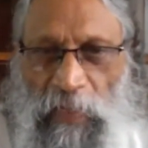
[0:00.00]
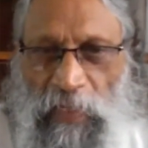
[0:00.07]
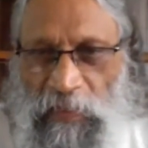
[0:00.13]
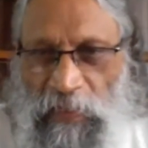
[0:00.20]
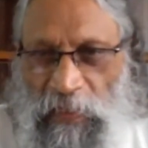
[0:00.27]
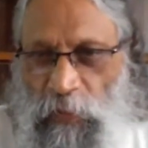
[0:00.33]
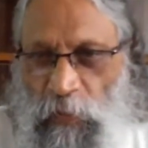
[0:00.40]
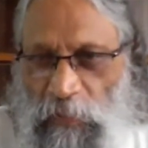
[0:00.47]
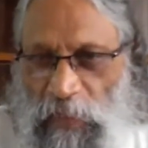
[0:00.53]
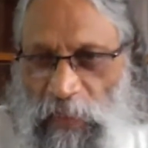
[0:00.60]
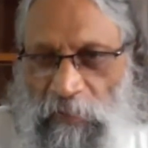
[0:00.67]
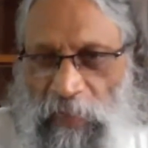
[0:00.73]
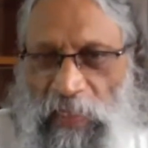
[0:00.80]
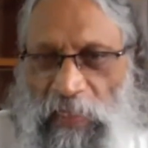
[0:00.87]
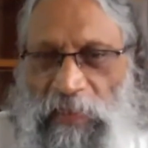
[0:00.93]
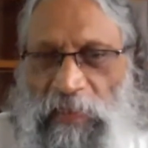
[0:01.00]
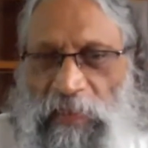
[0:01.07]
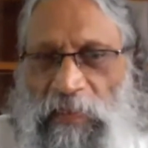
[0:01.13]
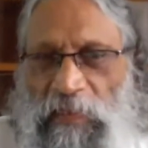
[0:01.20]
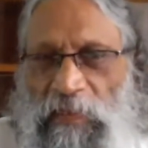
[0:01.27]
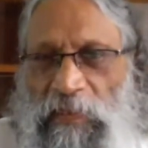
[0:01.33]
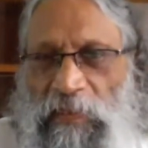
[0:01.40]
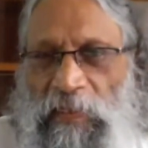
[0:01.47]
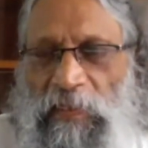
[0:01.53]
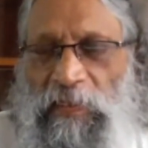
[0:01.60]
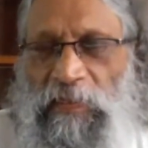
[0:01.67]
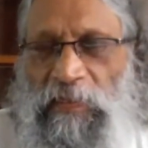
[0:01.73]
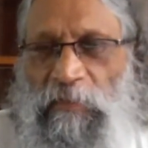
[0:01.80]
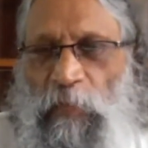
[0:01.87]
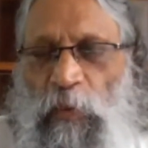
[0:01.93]
But the human mind
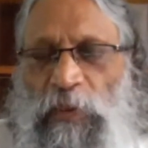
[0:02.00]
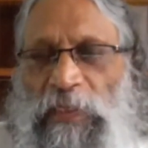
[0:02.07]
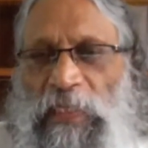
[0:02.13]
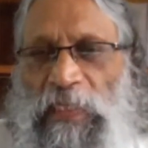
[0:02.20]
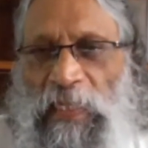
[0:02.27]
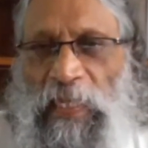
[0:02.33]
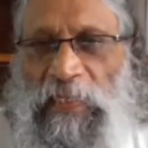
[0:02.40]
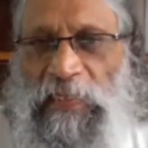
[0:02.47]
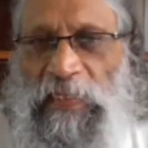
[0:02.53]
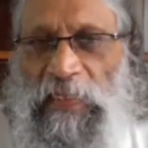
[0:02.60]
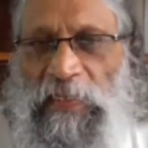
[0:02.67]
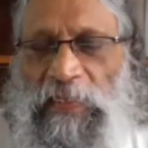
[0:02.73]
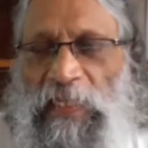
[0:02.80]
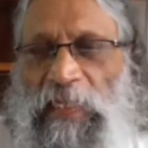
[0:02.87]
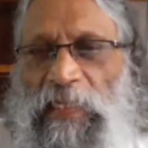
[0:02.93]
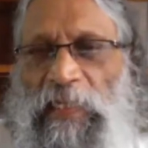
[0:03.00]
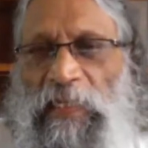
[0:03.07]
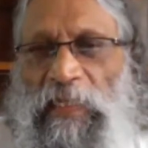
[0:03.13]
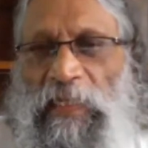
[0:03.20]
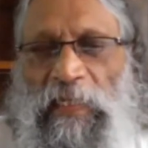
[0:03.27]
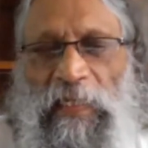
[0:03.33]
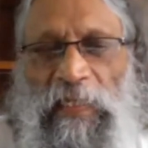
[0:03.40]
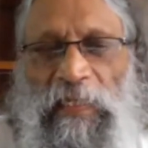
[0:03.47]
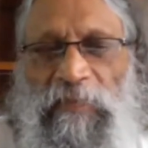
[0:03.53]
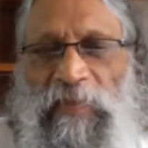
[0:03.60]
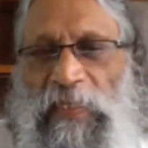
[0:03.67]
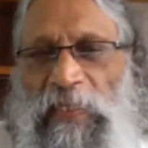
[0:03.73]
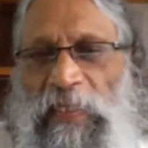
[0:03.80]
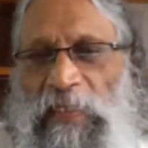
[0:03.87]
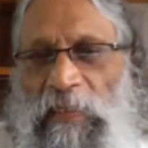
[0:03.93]
is mostly, as I said,
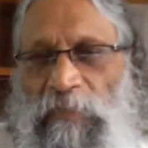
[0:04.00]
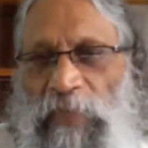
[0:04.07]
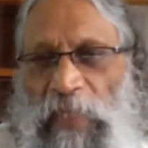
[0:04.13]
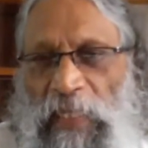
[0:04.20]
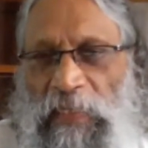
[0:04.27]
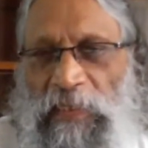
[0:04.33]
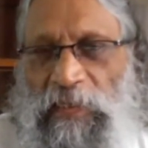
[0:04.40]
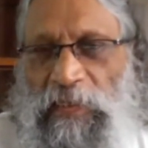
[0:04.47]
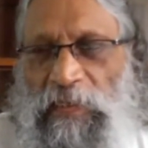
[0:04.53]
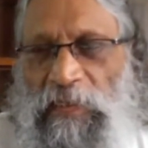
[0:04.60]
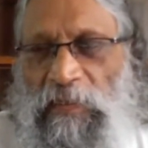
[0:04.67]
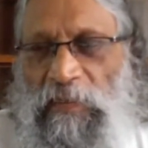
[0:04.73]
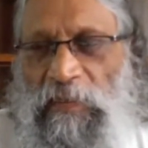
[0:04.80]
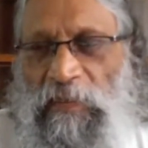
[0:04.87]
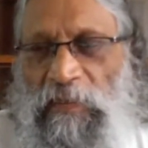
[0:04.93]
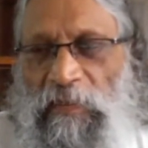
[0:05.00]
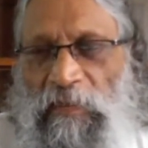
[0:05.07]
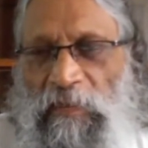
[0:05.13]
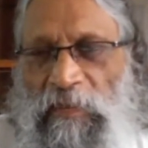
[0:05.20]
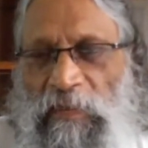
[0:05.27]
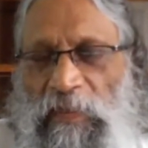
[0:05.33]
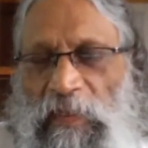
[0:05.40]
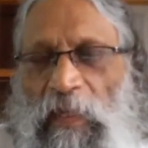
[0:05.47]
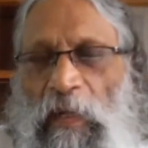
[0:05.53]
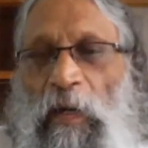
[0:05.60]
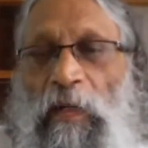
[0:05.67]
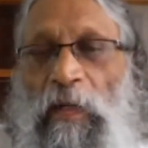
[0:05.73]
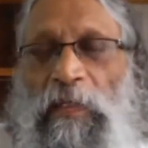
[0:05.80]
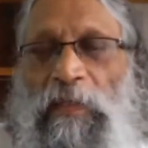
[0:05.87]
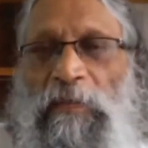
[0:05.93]
living in the past
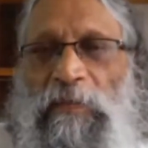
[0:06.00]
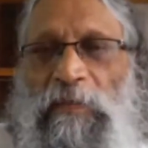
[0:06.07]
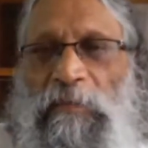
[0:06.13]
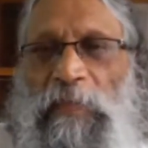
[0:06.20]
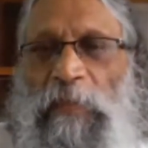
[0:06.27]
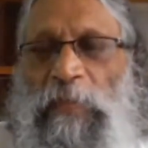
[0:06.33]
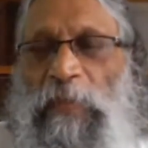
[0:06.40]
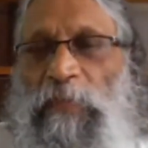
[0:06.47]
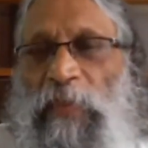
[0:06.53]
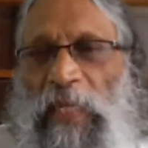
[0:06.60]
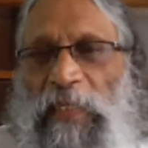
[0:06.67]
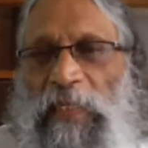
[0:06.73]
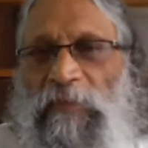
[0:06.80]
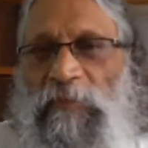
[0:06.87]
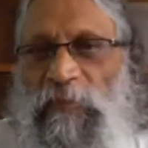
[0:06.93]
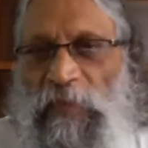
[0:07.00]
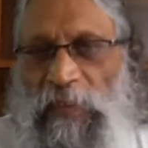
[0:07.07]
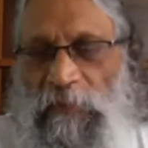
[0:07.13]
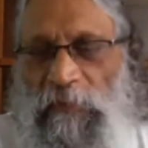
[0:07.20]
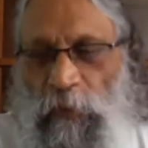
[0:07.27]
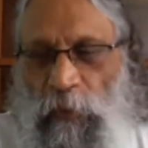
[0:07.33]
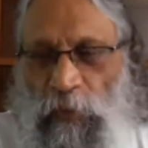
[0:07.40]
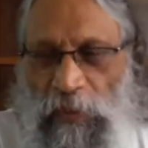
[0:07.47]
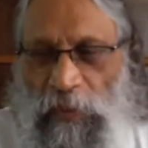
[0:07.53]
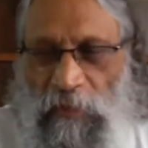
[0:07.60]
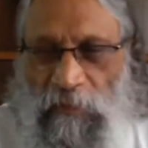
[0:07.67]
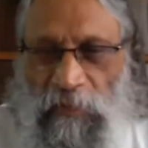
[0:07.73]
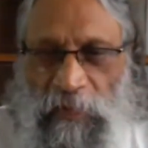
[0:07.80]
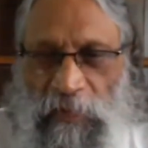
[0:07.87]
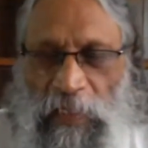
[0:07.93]
or maybe planning for the future.
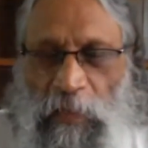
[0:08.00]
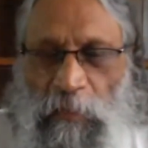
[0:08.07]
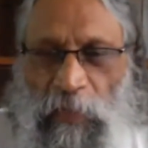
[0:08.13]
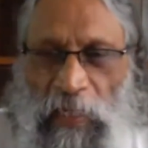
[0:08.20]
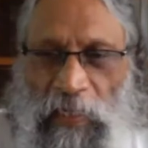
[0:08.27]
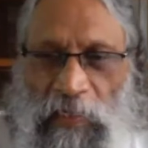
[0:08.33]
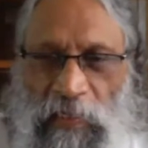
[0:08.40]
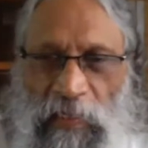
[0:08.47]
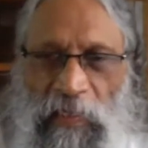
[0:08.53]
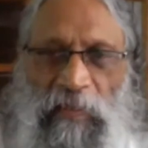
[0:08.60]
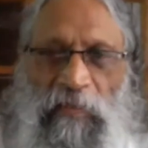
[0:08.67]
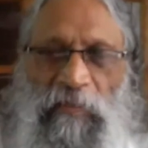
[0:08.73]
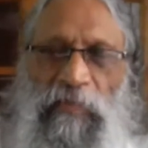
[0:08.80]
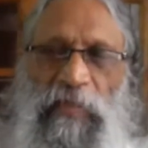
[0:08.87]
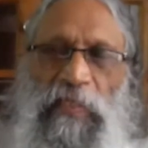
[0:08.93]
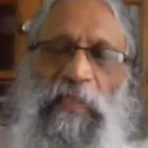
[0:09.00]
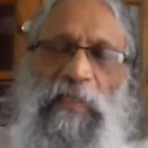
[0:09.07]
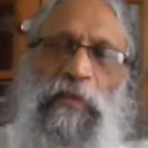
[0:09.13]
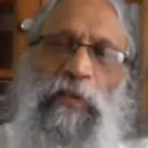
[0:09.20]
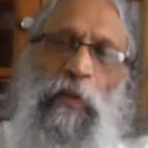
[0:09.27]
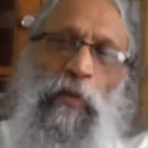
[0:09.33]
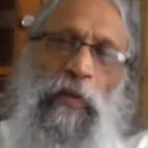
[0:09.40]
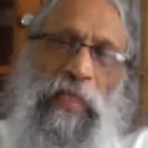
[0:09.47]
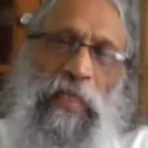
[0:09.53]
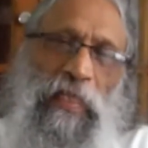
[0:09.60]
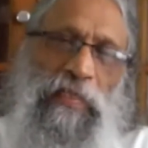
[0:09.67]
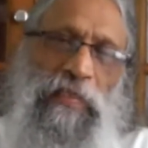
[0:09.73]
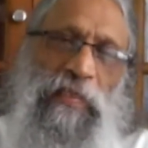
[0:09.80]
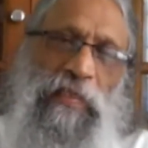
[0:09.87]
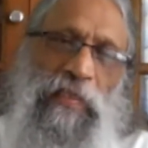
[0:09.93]
Thereby, we don't
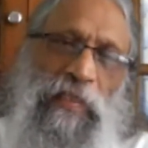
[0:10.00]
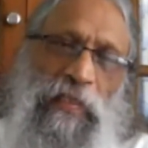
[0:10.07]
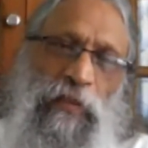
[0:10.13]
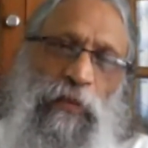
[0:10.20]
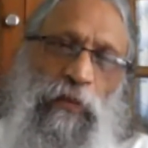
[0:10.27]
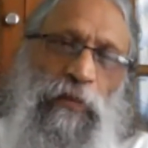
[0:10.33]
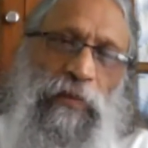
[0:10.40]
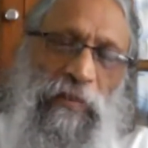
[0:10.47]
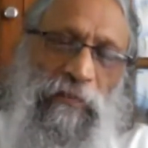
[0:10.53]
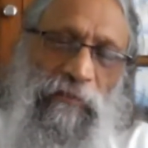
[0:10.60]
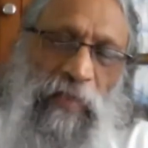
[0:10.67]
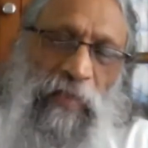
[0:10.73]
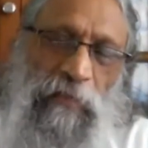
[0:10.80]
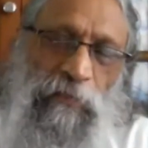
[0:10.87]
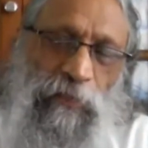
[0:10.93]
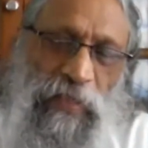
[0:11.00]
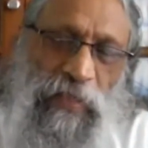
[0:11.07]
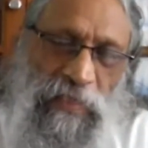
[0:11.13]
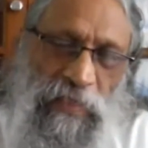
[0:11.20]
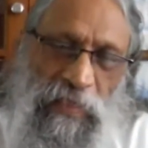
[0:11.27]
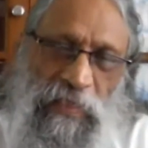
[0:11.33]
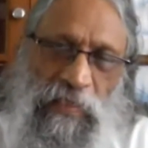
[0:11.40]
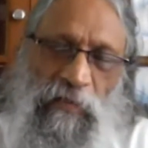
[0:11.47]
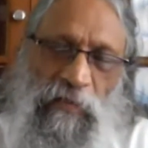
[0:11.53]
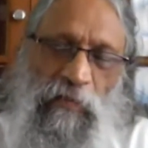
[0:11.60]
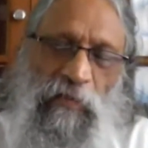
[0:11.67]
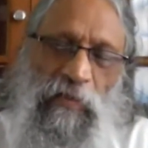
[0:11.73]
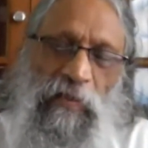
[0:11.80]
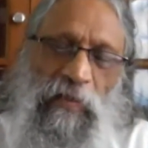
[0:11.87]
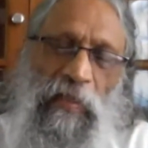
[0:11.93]
get into the very present
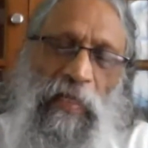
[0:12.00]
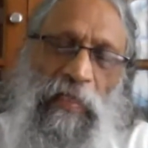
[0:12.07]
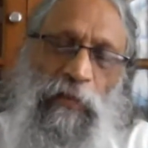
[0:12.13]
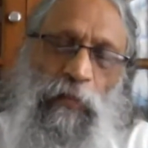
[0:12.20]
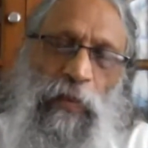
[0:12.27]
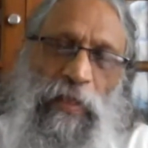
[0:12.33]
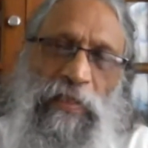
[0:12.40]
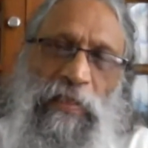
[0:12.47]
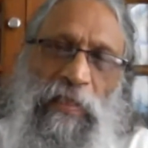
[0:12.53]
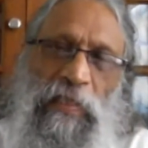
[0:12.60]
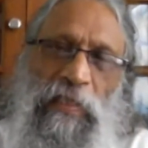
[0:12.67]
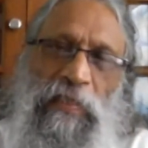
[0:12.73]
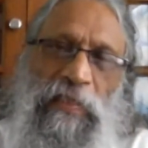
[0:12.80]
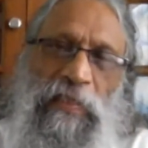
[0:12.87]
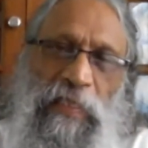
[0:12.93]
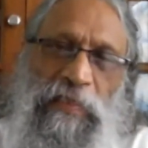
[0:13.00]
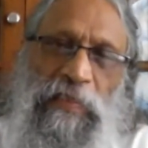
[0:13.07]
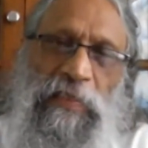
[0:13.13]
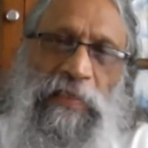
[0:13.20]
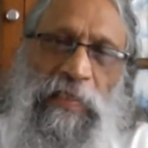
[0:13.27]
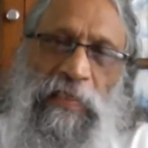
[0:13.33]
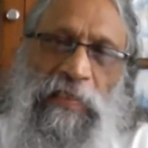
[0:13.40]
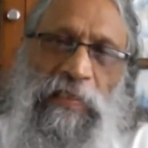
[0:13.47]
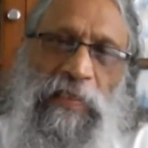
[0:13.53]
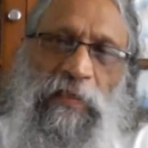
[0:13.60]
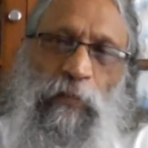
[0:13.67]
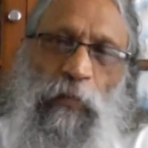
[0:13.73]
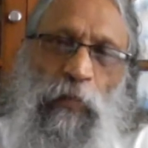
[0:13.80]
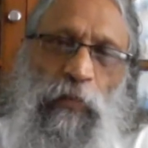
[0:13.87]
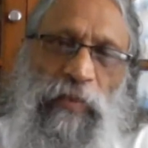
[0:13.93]
at which the existence
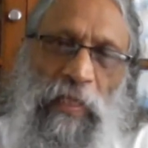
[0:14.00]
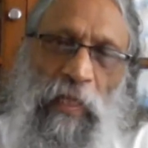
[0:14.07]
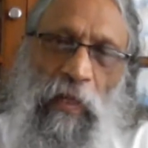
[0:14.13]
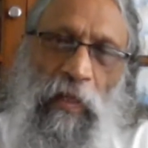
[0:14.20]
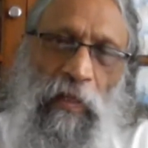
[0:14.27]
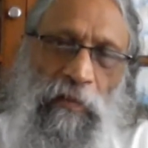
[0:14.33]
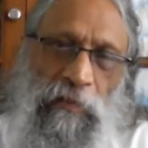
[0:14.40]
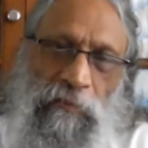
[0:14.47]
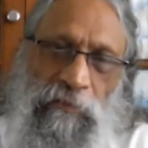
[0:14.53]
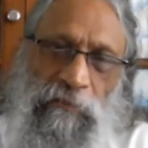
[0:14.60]
is moving on.